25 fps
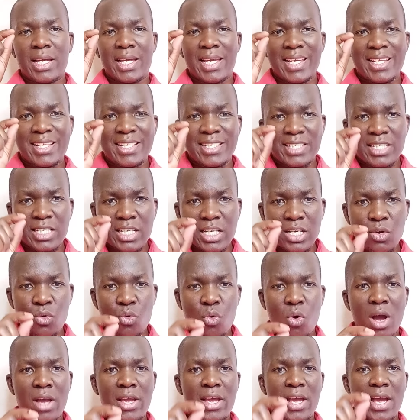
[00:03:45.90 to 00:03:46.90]
it is
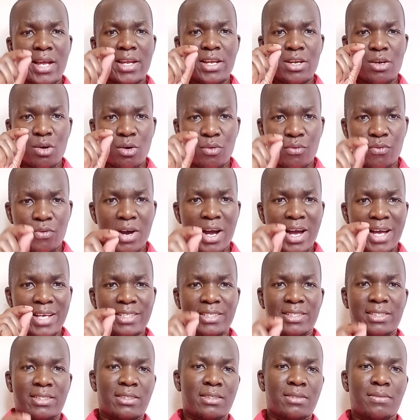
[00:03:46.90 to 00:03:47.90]
required of
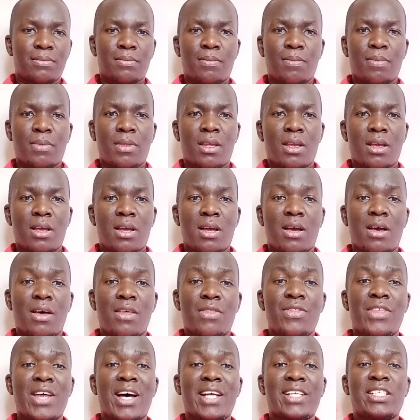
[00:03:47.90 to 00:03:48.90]
us
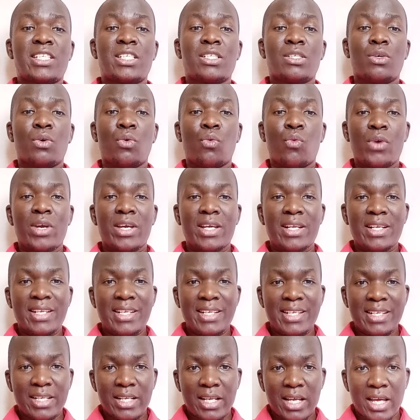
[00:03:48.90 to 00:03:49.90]
that
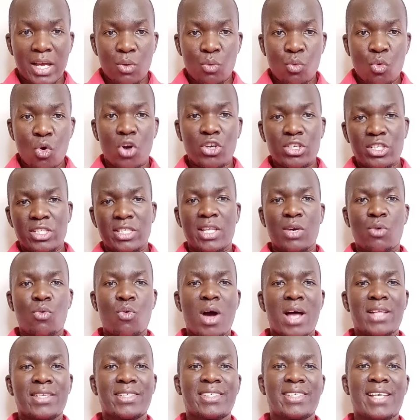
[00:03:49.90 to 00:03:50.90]
we watch the
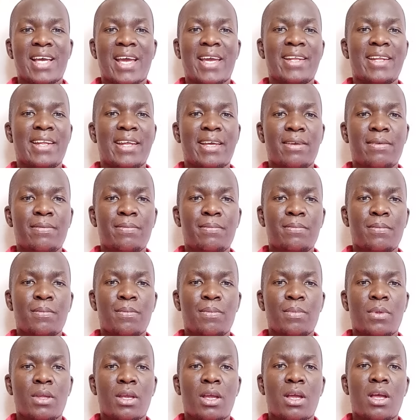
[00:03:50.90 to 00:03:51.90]
one signing,
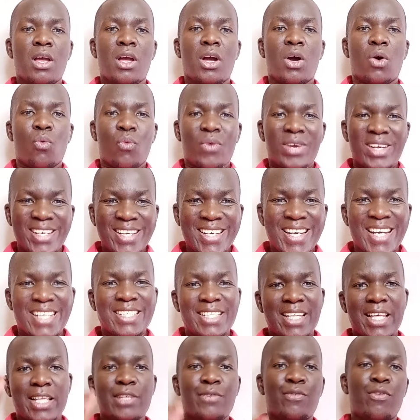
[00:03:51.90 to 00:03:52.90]
we get
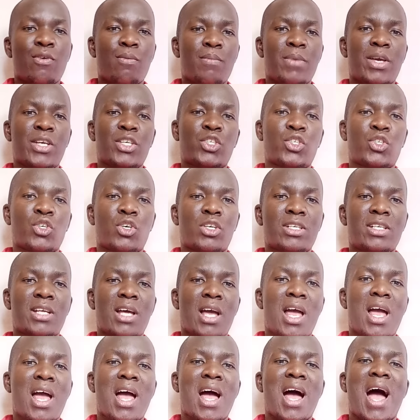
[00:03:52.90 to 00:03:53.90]
the information
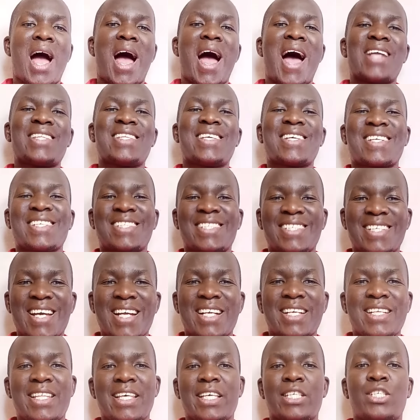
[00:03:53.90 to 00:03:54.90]
and
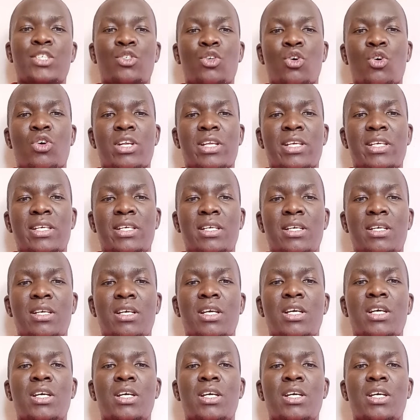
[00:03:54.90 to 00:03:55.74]
retell the story